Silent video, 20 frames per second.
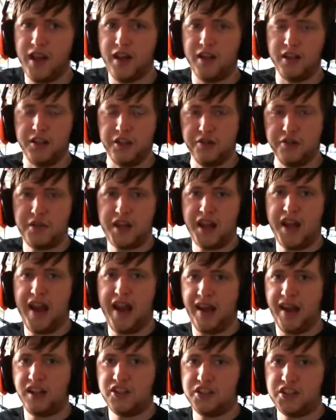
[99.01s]
You
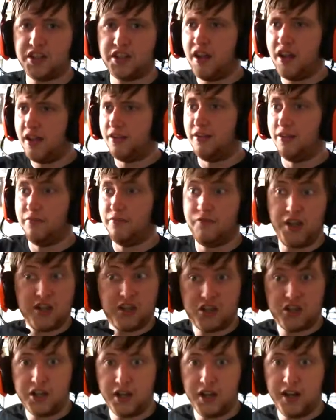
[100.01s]
get,
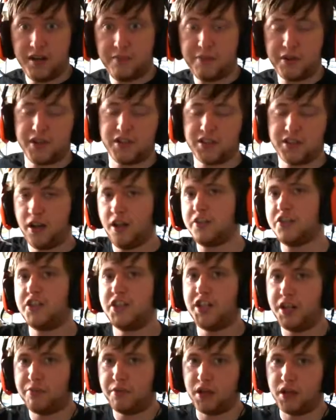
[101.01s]
this year, because last
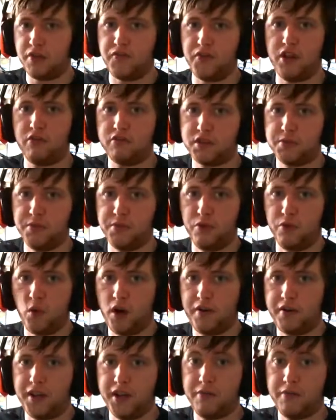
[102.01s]
year we got the Ultimate
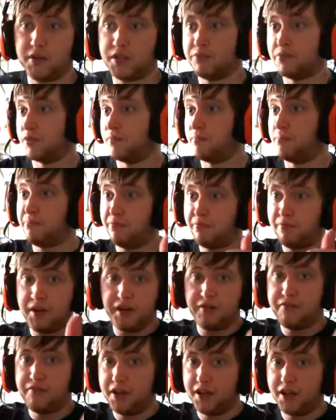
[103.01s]
Warrior, which was pretty
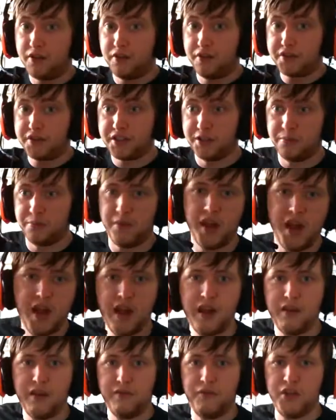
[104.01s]
friggin' awesome,
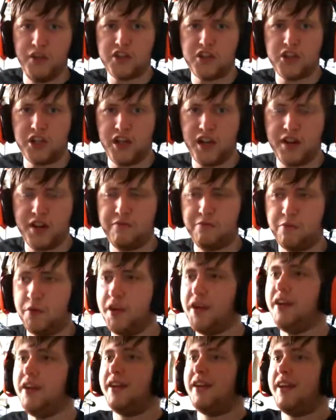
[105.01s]
this year
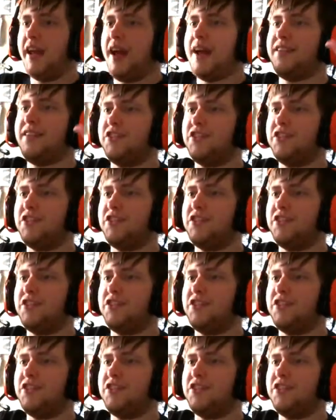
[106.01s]
we get